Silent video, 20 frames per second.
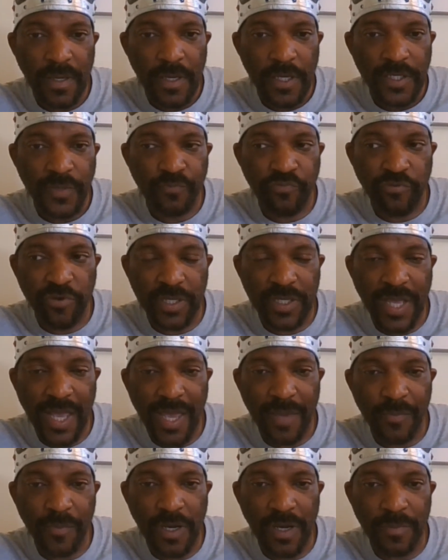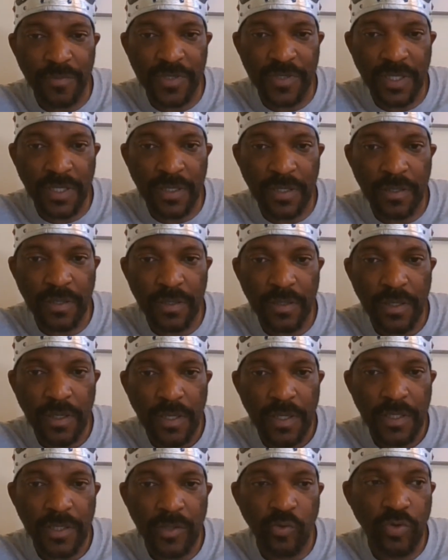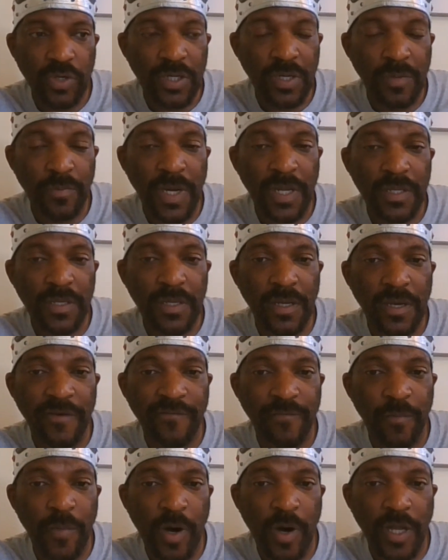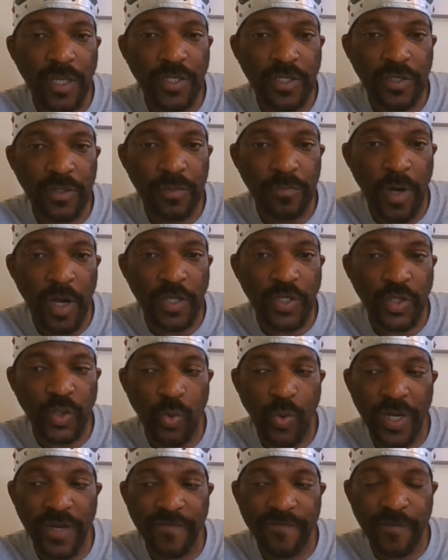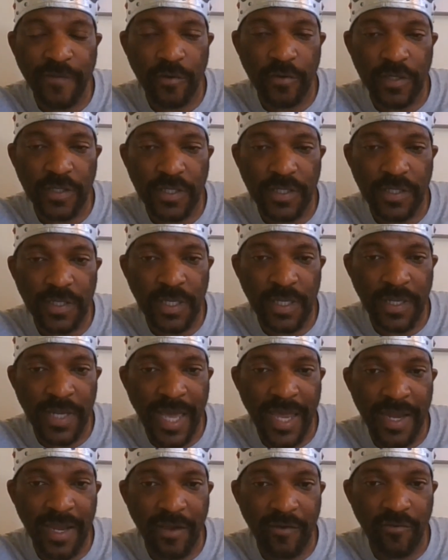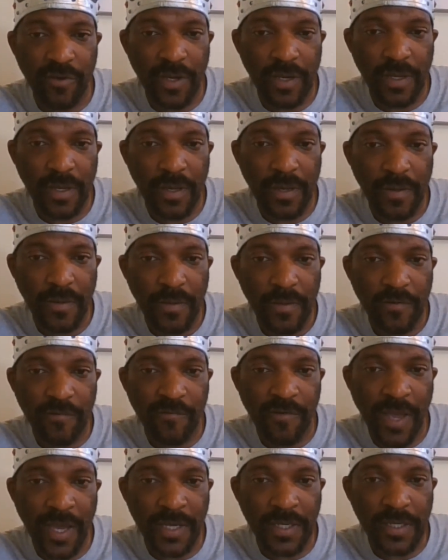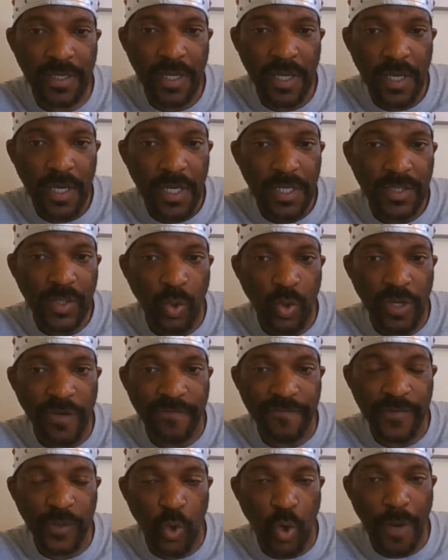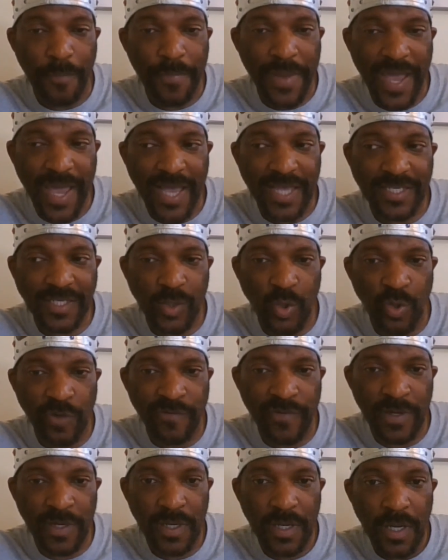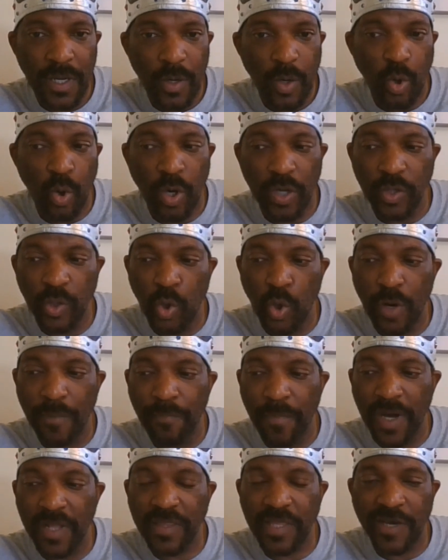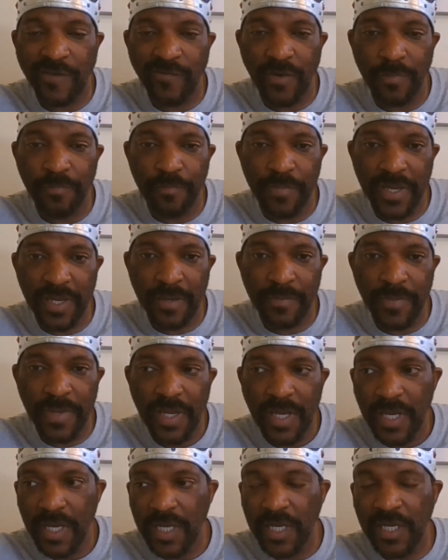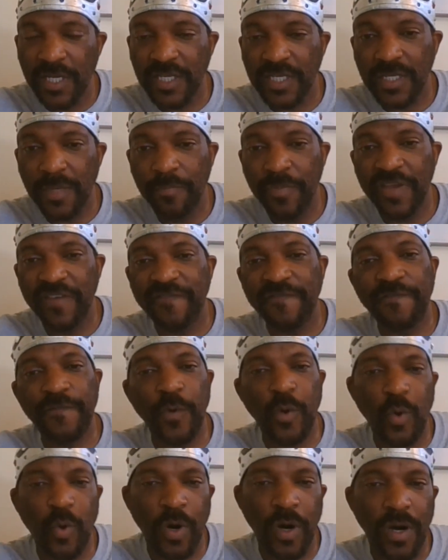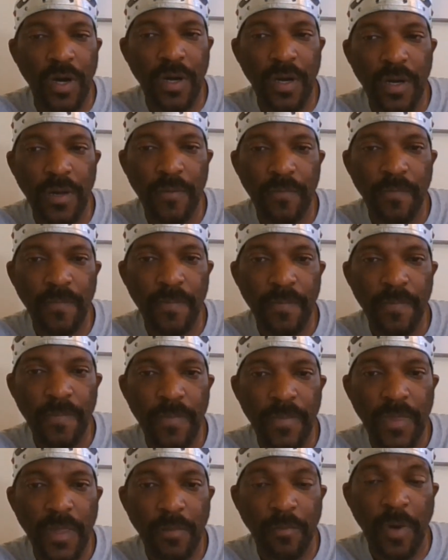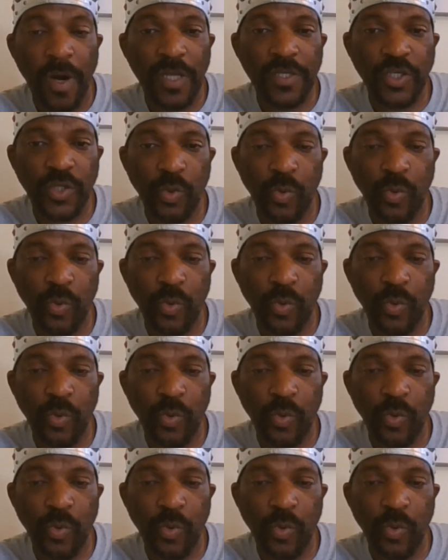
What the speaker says: Springtime comes in during the month of March 21st, in that area, right? So if your Passover or your month of Abib is before March